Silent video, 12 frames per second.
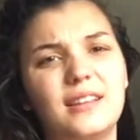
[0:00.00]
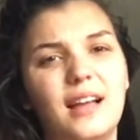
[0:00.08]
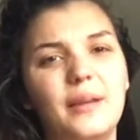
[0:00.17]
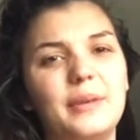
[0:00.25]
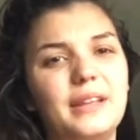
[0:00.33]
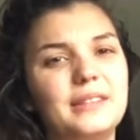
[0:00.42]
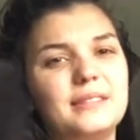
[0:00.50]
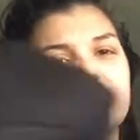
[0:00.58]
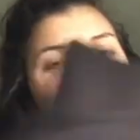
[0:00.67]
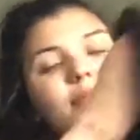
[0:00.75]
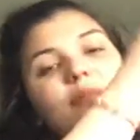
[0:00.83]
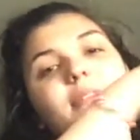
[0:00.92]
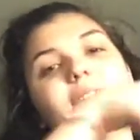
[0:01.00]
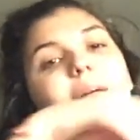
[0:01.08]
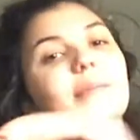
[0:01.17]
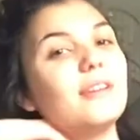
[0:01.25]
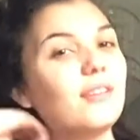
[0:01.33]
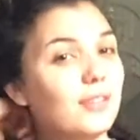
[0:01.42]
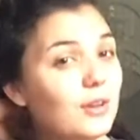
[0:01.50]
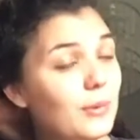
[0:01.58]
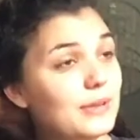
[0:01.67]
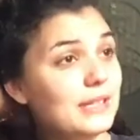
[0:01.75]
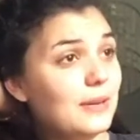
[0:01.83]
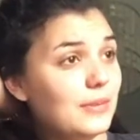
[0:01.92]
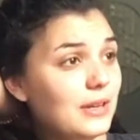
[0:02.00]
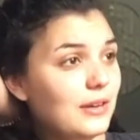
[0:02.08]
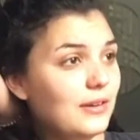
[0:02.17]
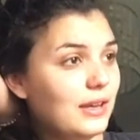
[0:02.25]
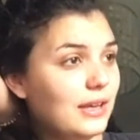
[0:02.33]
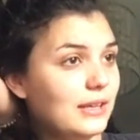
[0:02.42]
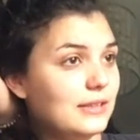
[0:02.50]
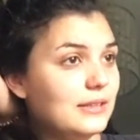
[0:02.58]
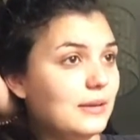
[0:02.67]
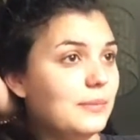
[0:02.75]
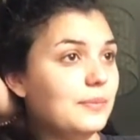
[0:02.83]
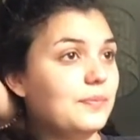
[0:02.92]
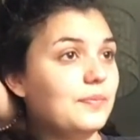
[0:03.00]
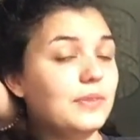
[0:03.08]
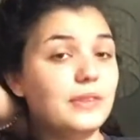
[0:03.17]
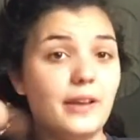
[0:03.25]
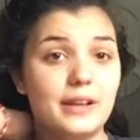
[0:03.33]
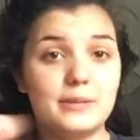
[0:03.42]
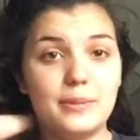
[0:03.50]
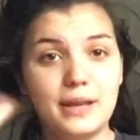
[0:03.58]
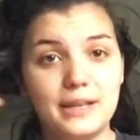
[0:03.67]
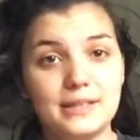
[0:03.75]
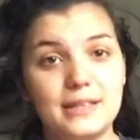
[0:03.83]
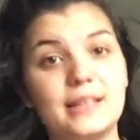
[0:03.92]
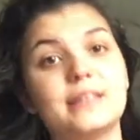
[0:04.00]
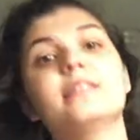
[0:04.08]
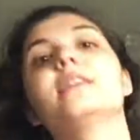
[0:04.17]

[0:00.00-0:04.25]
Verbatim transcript: I mean, let me know in the comments down below like some nice places